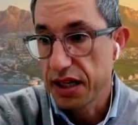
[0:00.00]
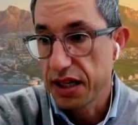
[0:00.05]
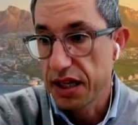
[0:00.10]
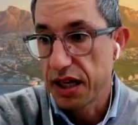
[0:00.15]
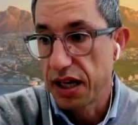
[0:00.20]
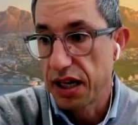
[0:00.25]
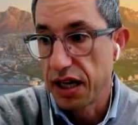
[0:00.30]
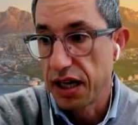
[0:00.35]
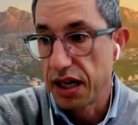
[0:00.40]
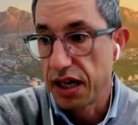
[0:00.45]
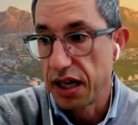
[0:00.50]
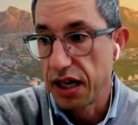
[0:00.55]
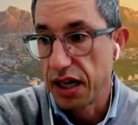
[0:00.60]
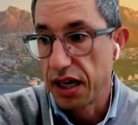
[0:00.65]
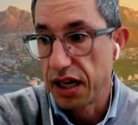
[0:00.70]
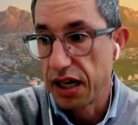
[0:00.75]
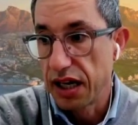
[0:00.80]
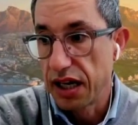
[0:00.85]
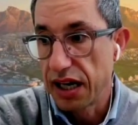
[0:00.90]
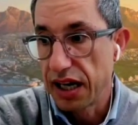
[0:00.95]

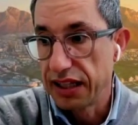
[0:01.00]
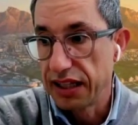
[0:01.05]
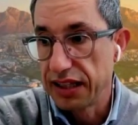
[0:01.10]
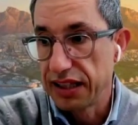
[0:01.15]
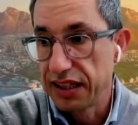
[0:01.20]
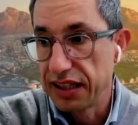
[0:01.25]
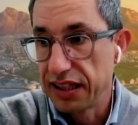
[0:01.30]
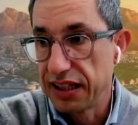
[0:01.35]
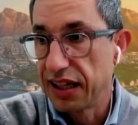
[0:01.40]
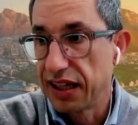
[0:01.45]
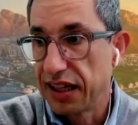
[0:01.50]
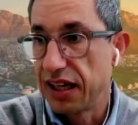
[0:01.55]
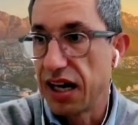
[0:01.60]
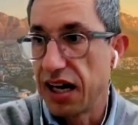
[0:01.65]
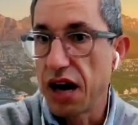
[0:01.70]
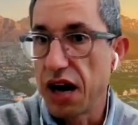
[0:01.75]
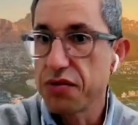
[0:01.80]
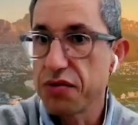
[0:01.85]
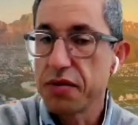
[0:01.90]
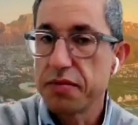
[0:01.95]
And
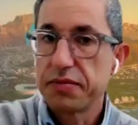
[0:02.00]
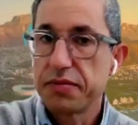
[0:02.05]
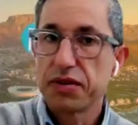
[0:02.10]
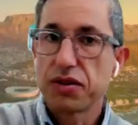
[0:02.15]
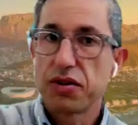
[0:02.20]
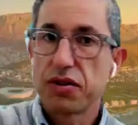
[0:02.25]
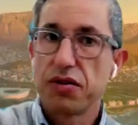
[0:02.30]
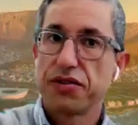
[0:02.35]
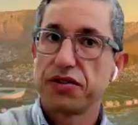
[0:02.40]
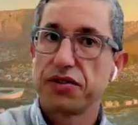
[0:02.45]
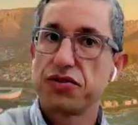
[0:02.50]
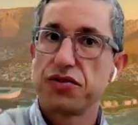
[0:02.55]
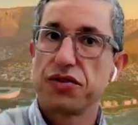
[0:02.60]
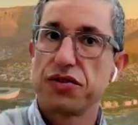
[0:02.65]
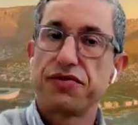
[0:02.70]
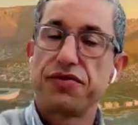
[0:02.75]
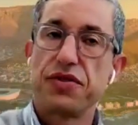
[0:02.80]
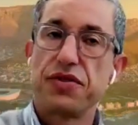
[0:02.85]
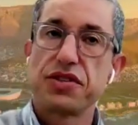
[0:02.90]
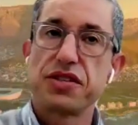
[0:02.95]
I remember going to
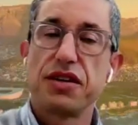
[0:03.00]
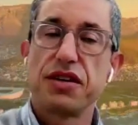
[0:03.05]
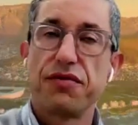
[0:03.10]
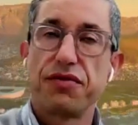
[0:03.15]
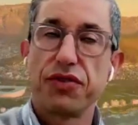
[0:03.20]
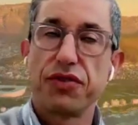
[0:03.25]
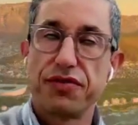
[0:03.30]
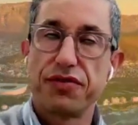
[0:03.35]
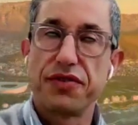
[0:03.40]
for the